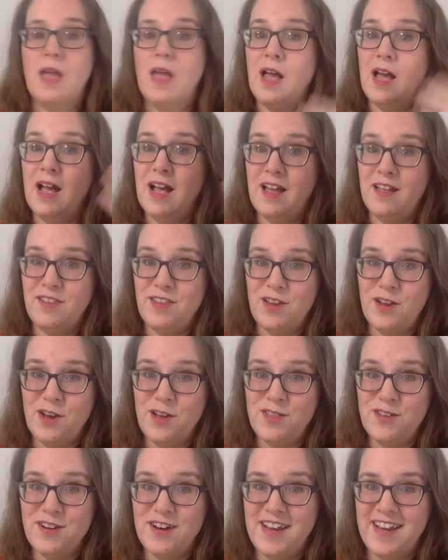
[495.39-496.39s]
On the
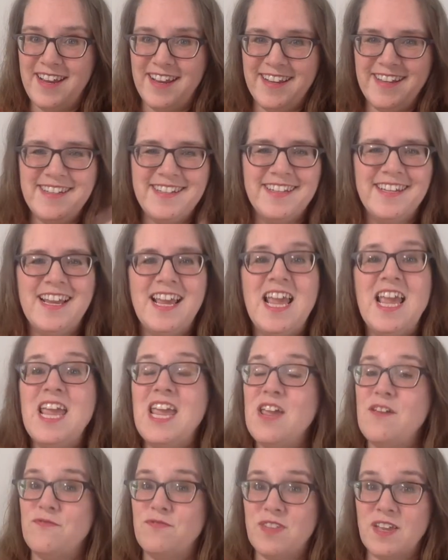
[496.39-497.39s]
other hand,
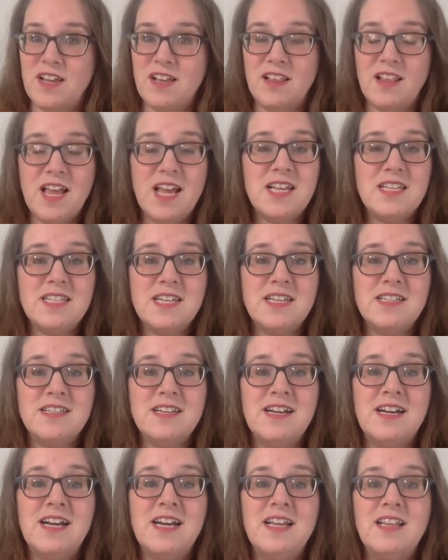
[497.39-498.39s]
if the class has a
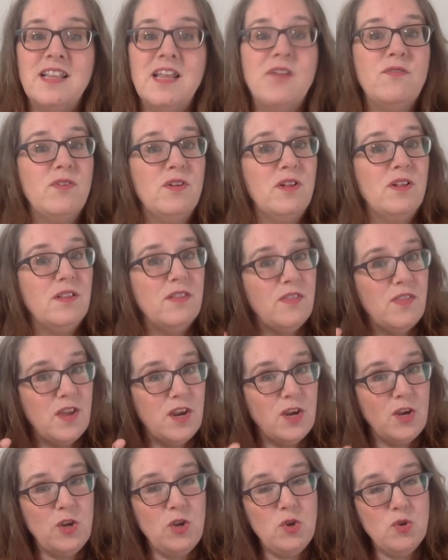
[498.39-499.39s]
high level,
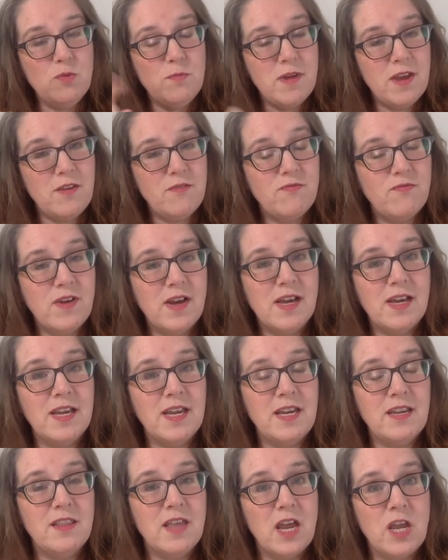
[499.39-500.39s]
then you may
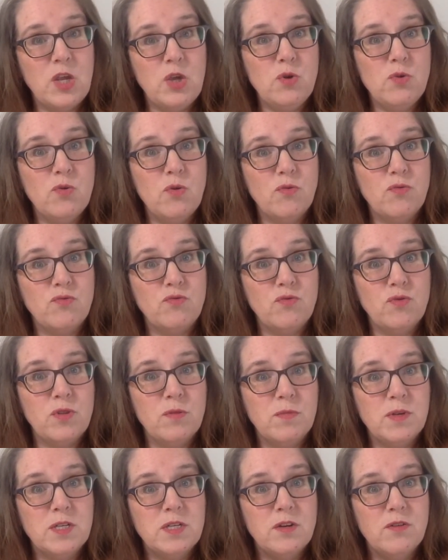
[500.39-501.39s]
find that you go through the
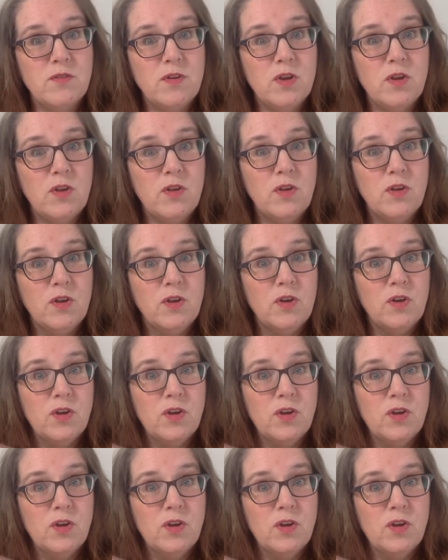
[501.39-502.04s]
material